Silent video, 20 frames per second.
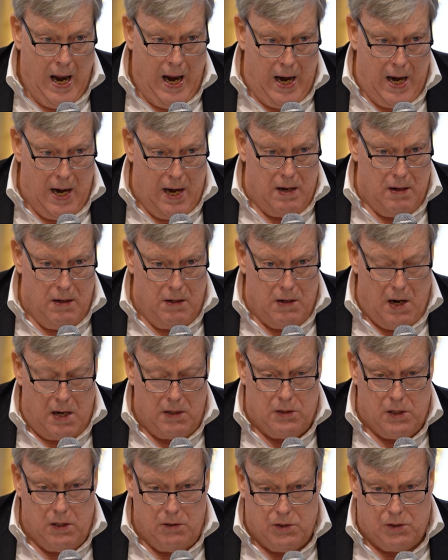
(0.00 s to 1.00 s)
And in
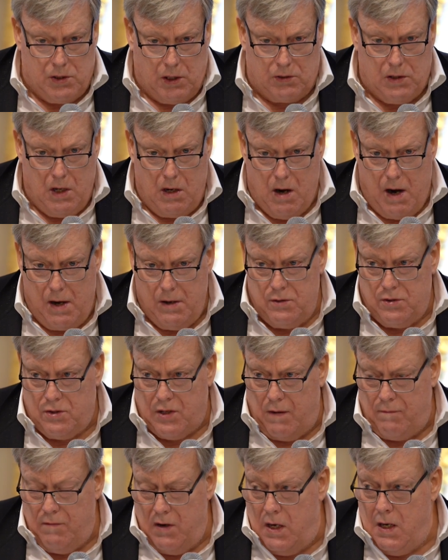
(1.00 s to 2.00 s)
1969 and
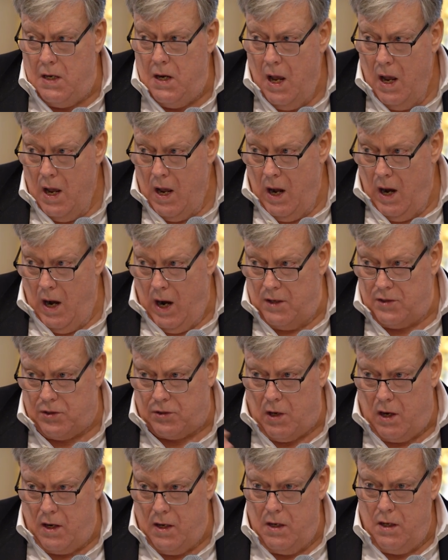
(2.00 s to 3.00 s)
70, I
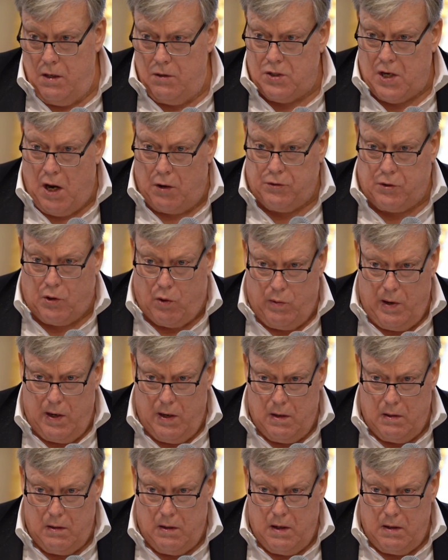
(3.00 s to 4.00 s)
studied in South
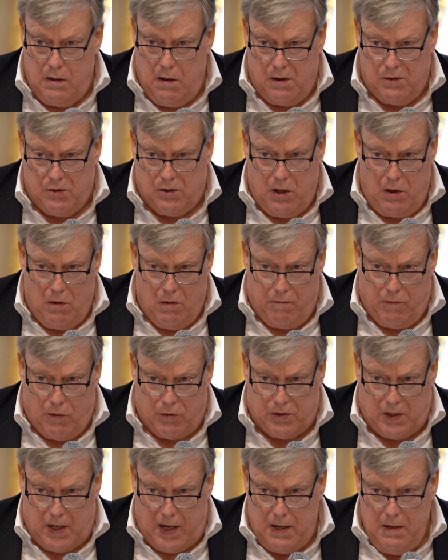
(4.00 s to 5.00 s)
Korea at Yonsei
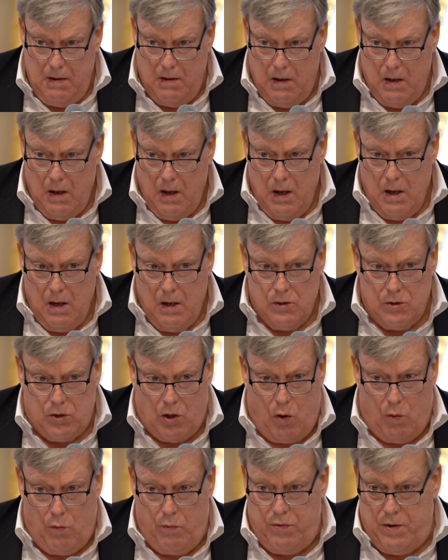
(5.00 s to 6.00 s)
University.
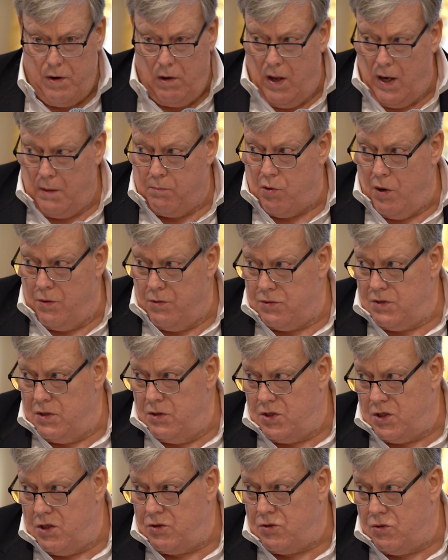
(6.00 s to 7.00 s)
So they're like brothers
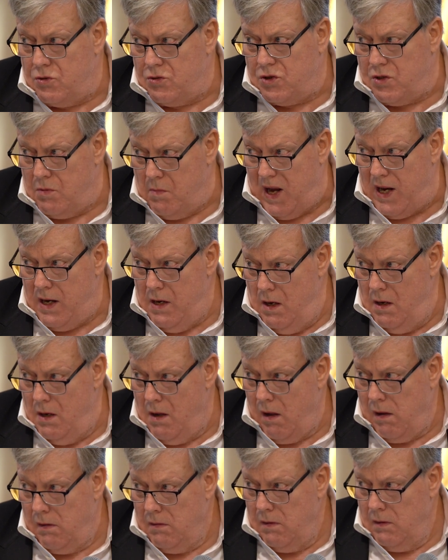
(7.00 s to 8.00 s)
and sisters to me.
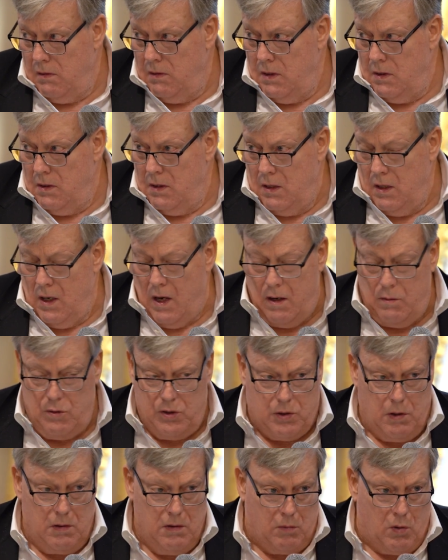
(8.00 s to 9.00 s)
I
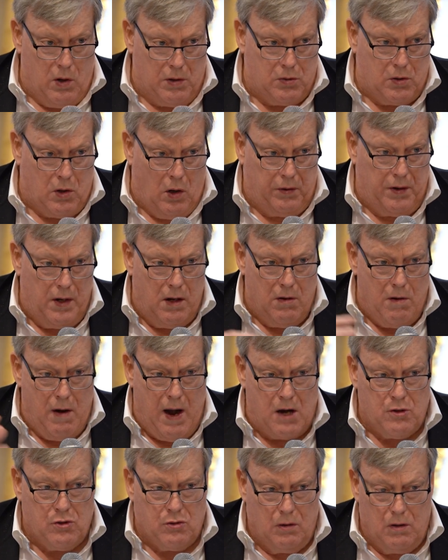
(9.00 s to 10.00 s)
was in what's called the
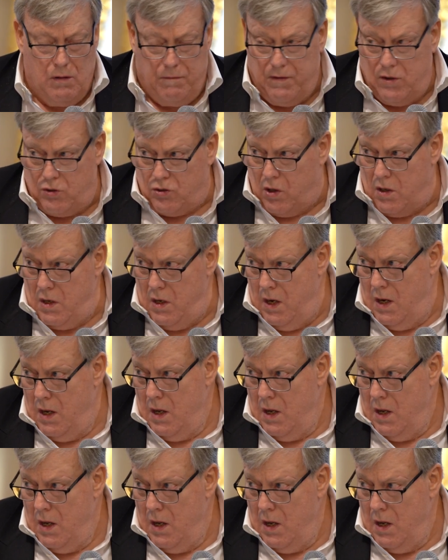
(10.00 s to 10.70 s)
International Division.